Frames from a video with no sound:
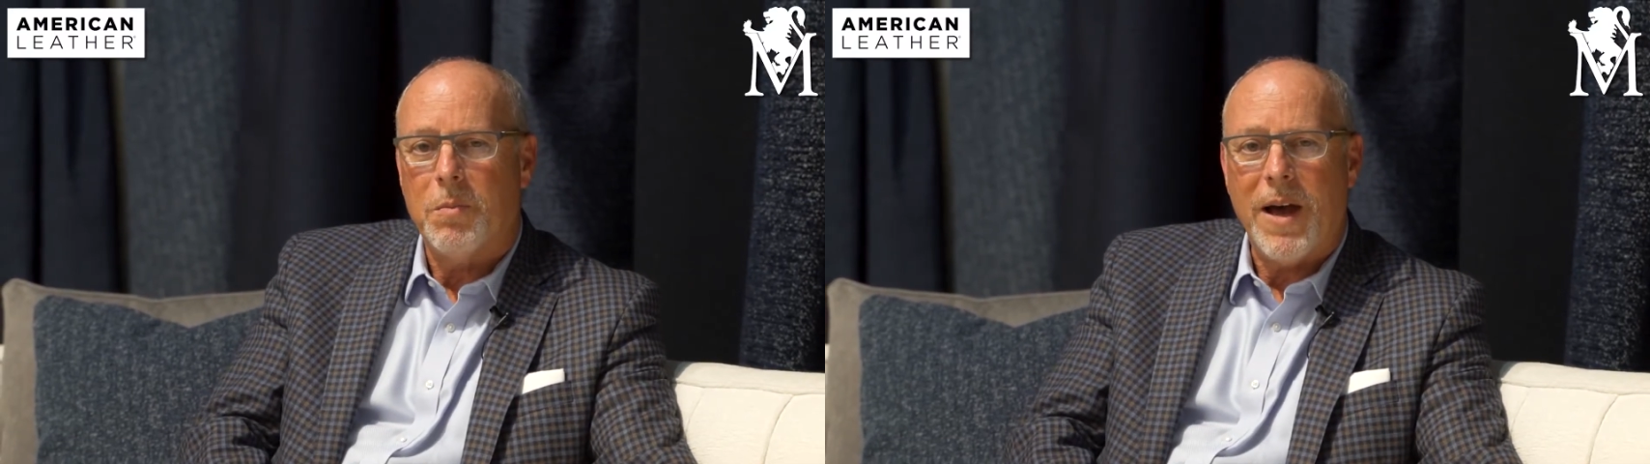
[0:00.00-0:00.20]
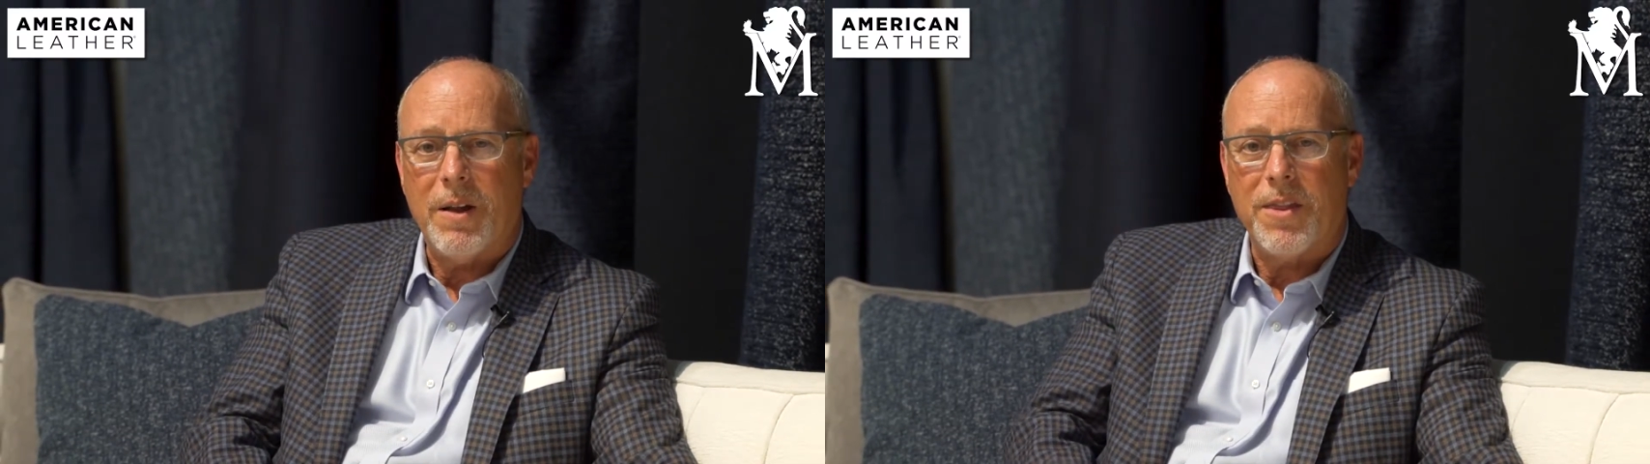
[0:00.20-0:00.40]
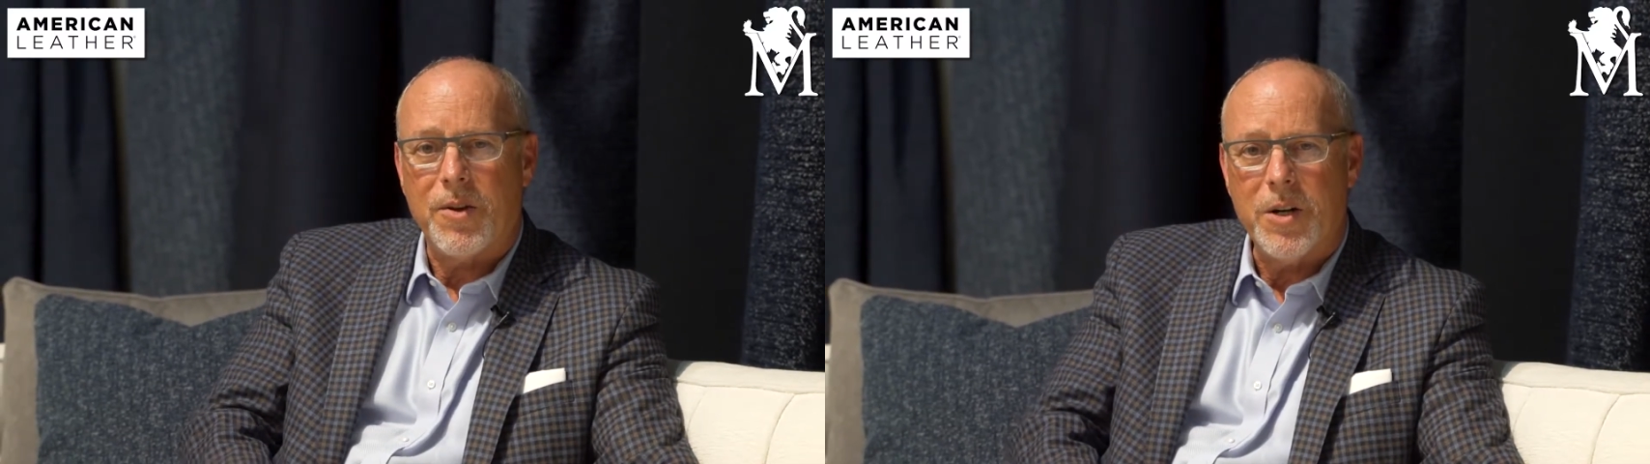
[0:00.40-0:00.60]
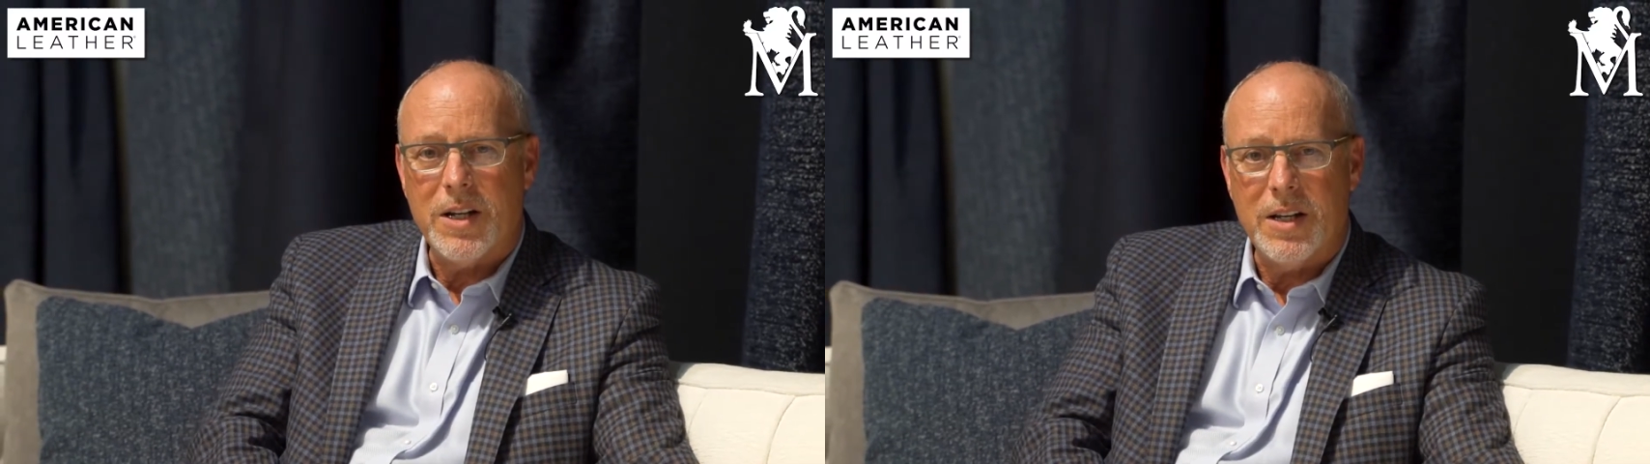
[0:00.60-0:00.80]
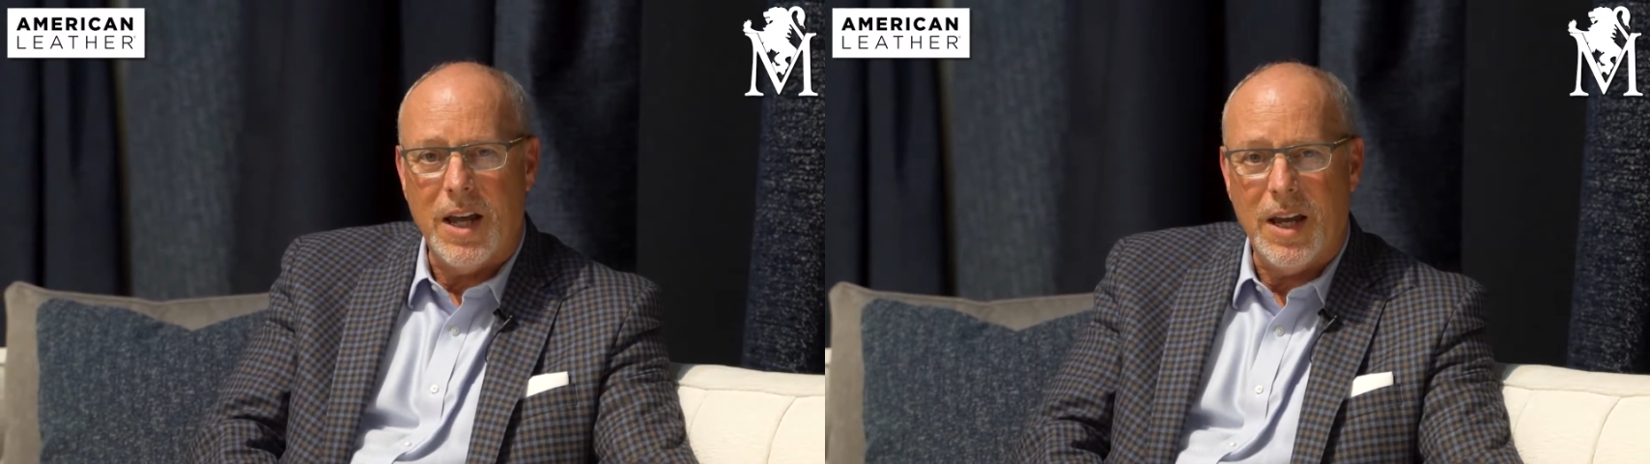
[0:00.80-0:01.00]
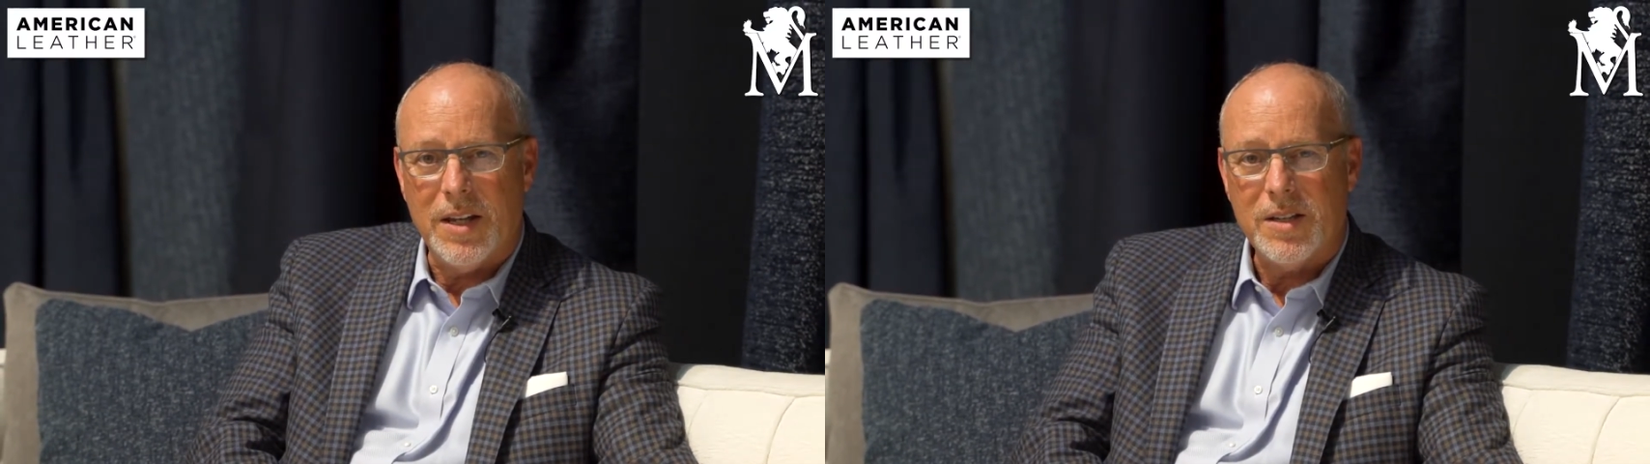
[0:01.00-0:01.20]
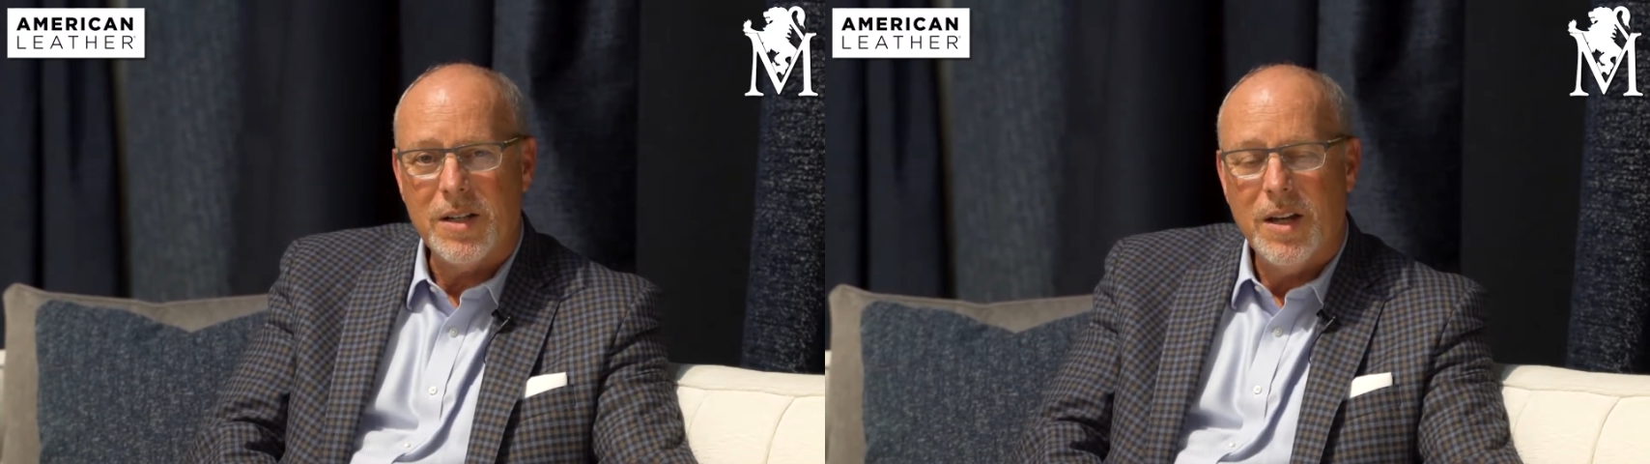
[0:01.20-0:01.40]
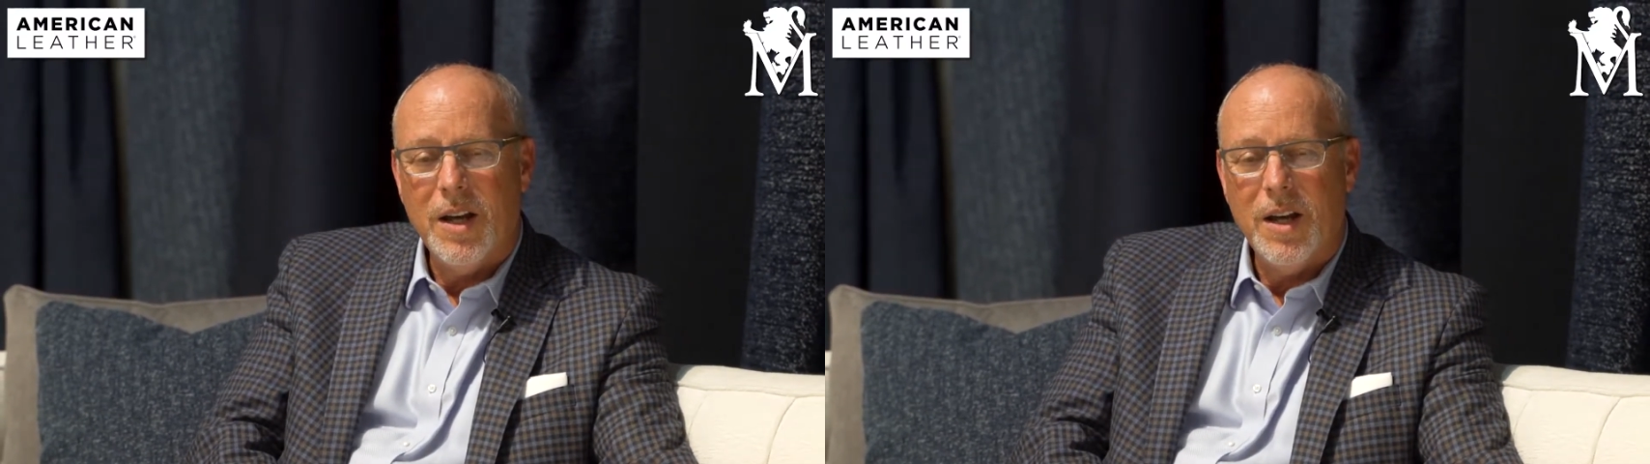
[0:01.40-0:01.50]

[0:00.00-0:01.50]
in about 30 days.